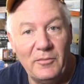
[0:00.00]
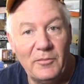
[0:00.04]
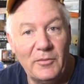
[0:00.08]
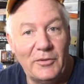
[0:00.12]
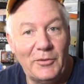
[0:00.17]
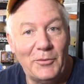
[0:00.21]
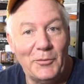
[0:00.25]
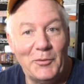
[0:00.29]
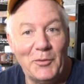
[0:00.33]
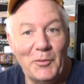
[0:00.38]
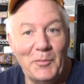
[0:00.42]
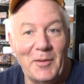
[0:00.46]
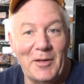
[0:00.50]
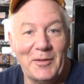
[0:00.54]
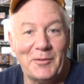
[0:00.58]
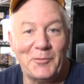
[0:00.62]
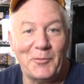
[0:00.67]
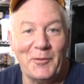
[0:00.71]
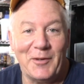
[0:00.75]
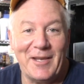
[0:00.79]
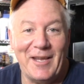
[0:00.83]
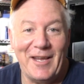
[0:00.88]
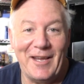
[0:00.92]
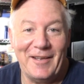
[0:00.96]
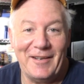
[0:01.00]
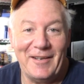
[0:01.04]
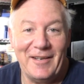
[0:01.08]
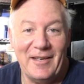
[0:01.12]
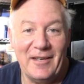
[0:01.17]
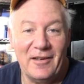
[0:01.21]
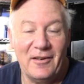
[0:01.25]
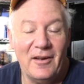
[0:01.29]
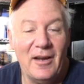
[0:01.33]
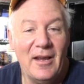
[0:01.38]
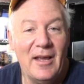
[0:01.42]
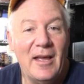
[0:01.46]
We're doing the best we can
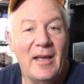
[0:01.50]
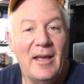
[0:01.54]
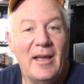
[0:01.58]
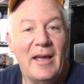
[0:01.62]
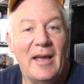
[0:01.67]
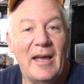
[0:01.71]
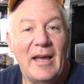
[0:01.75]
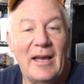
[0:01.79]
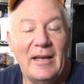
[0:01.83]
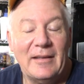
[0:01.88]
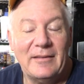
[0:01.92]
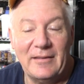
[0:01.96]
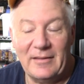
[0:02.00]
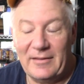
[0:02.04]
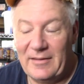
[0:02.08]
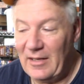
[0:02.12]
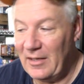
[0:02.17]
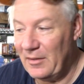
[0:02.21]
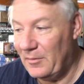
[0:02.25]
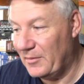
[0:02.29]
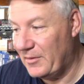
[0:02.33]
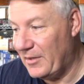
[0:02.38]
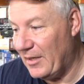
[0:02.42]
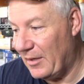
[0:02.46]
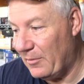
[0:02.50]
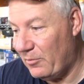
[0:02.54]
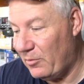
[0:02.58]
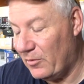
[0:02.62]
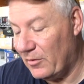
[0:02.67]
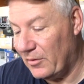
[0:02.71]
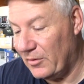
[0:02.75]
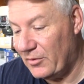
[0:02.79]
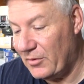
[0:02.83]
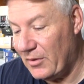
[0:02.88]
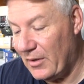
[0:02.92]
here at the Tabletop World,